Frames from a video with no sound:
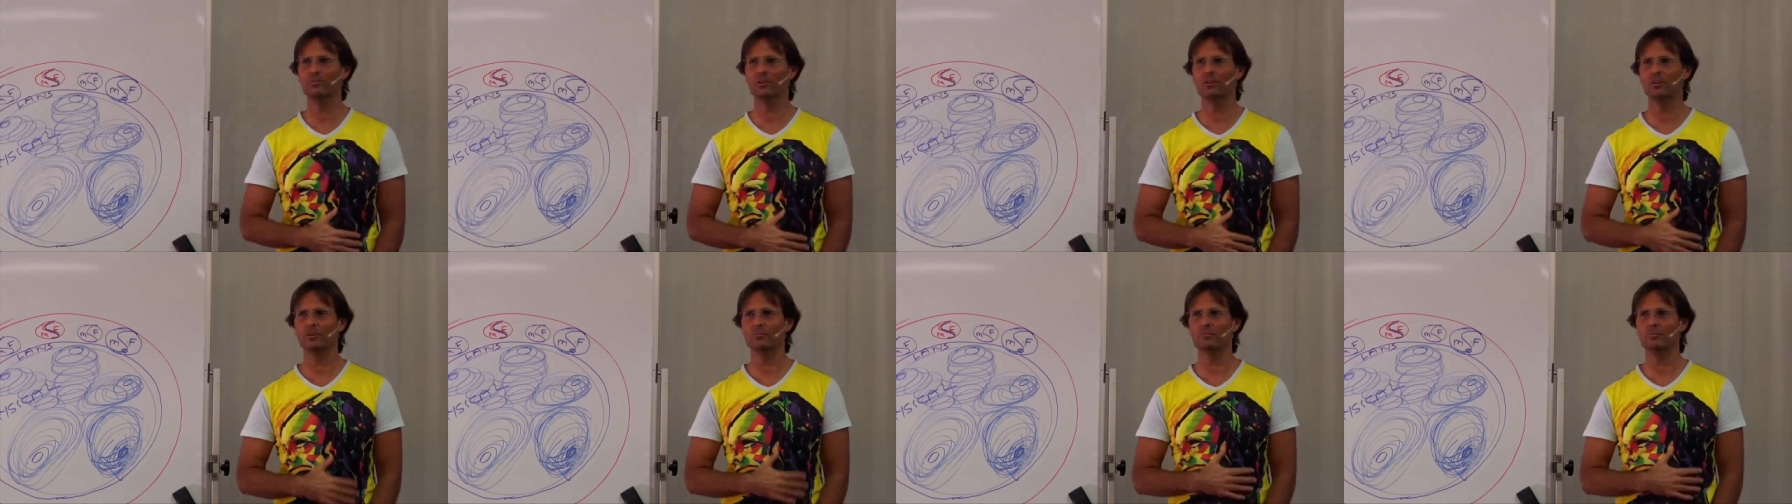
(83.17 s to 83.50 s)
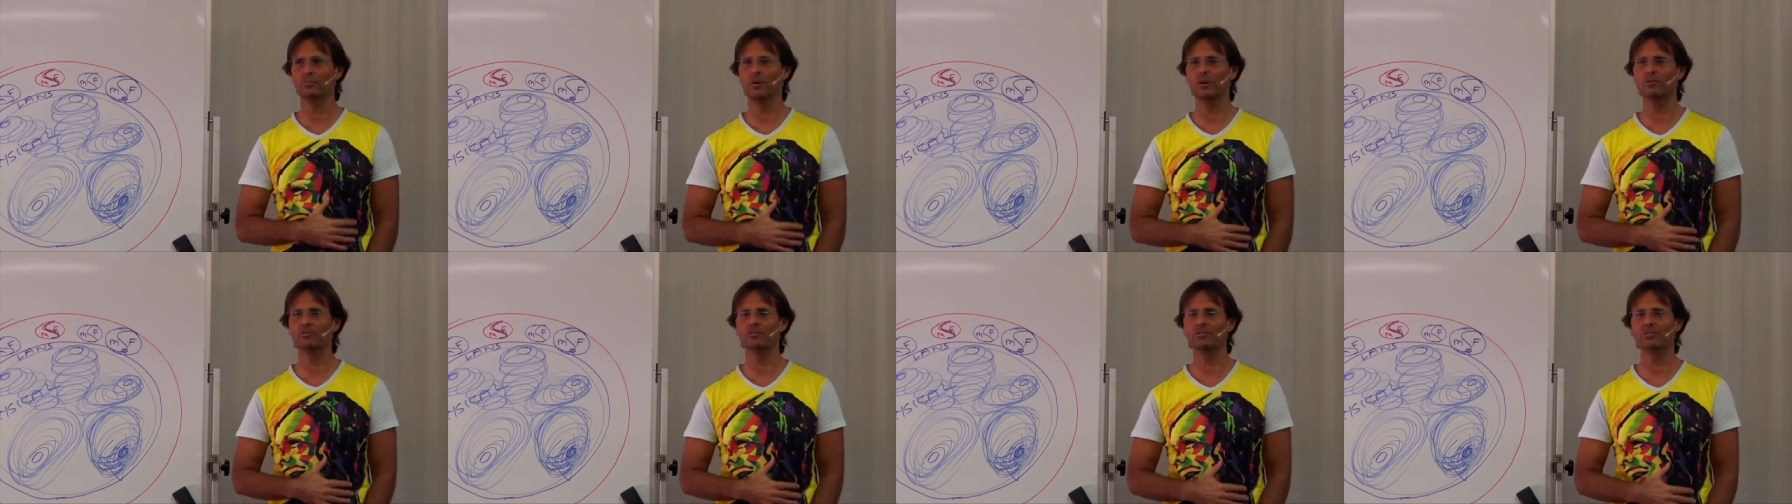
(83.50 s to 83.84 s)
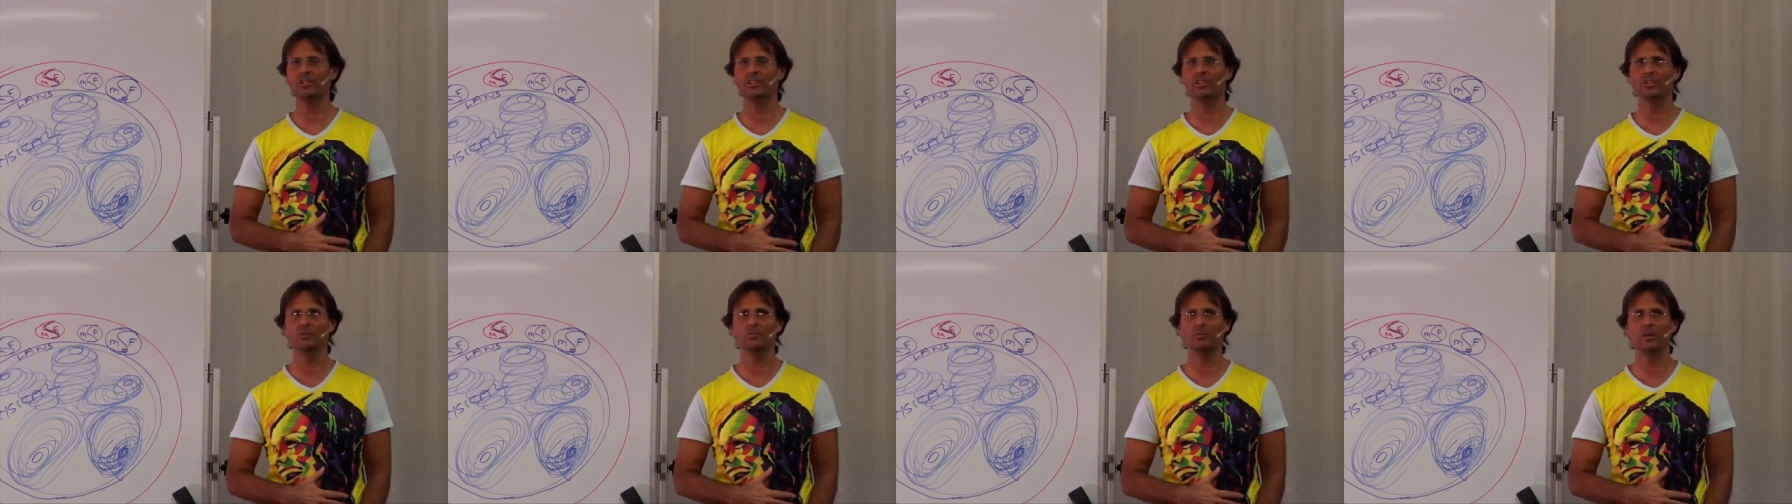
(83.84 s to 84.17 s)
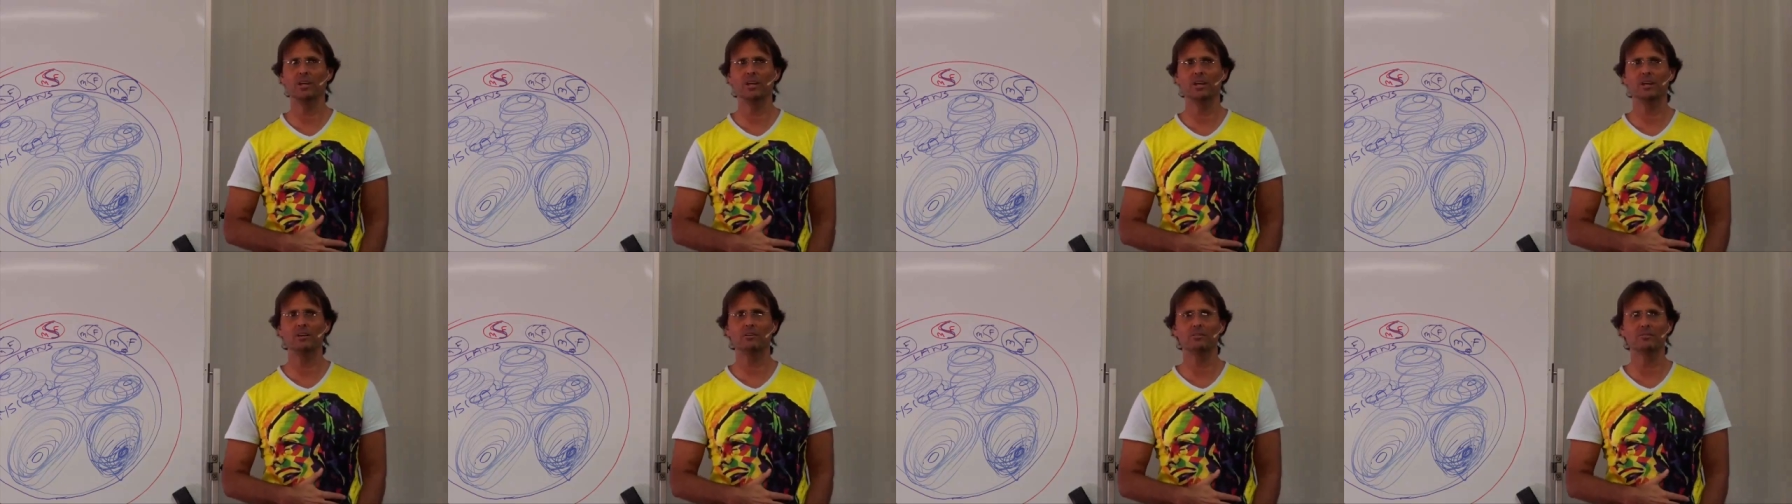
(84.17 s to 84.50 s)
not emotionally
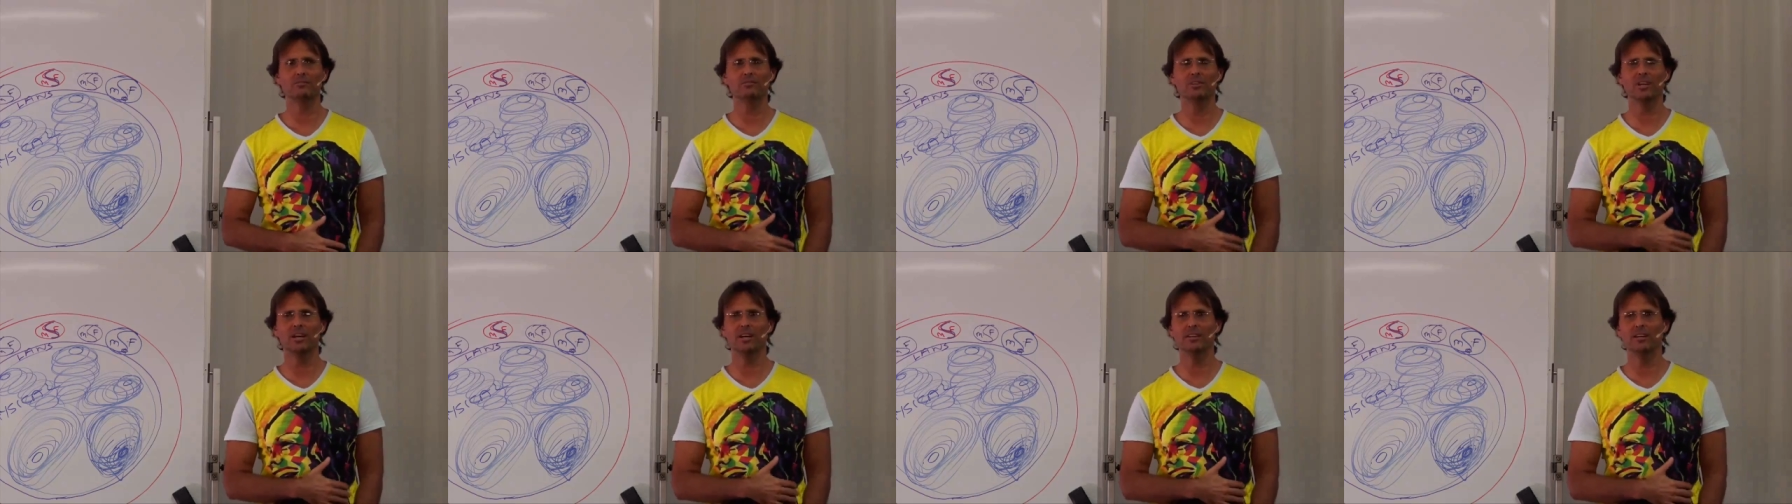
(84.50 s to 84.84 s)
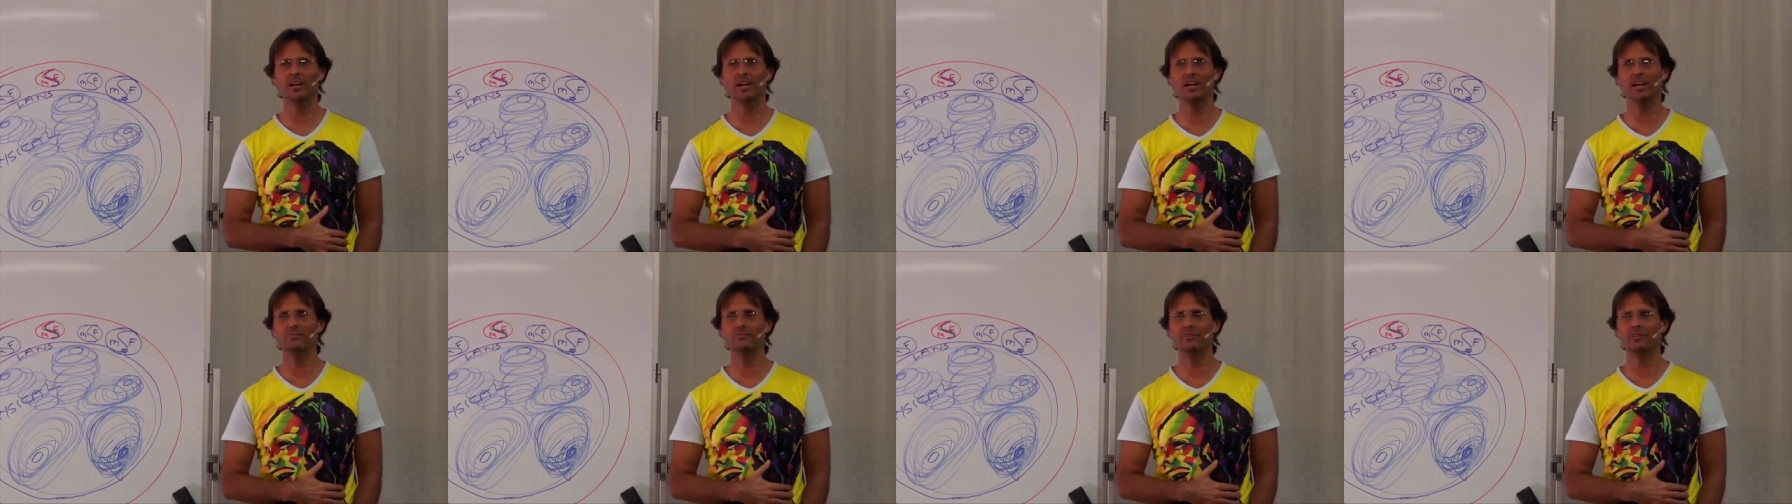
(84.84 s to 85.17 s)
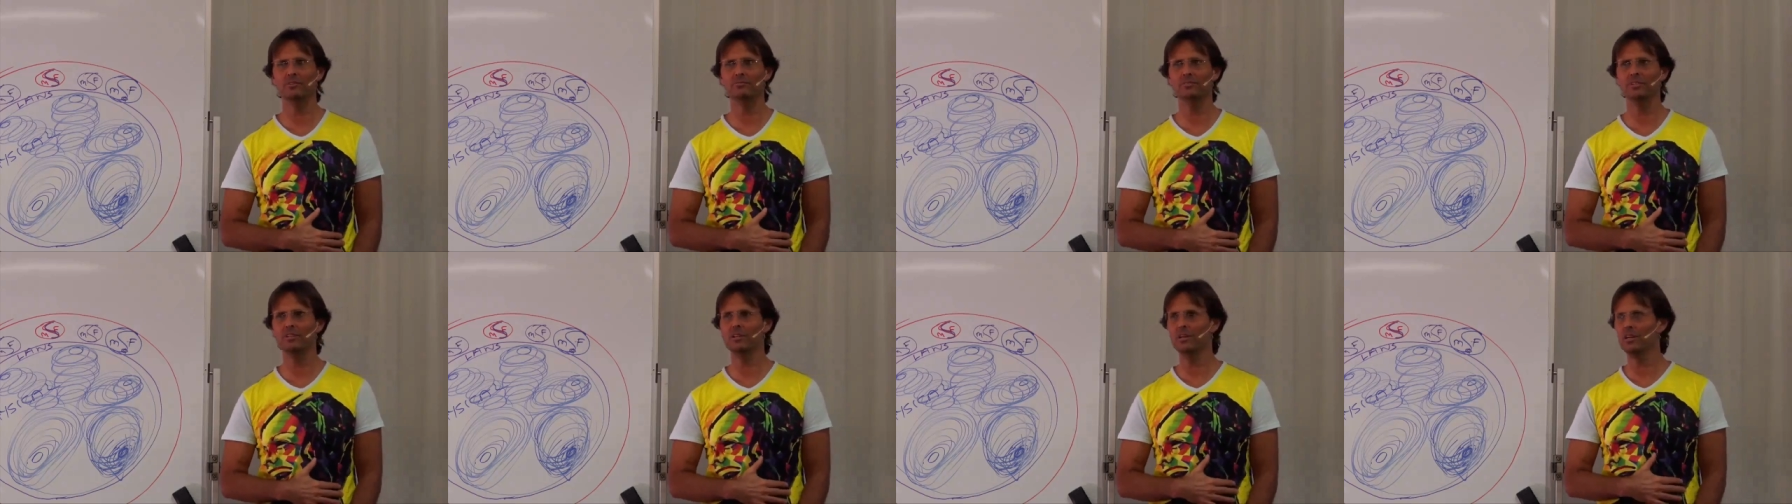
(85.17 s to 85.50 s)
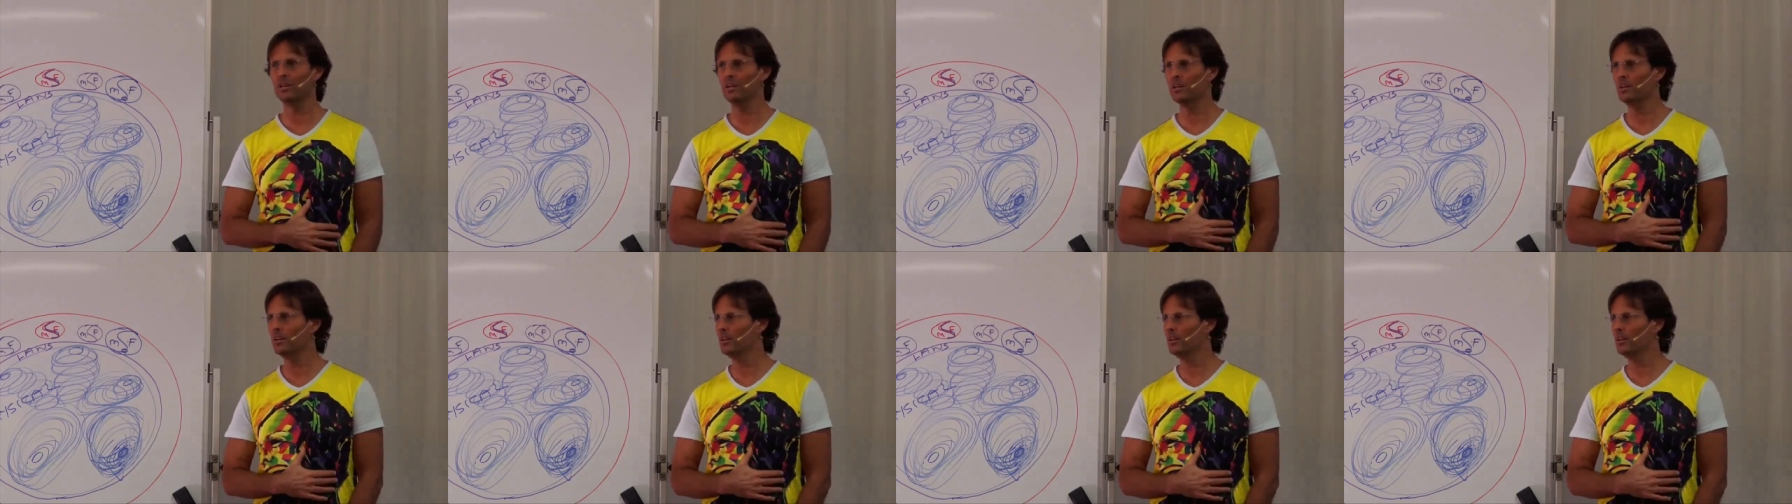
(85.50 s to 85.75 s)
aware of the other half even.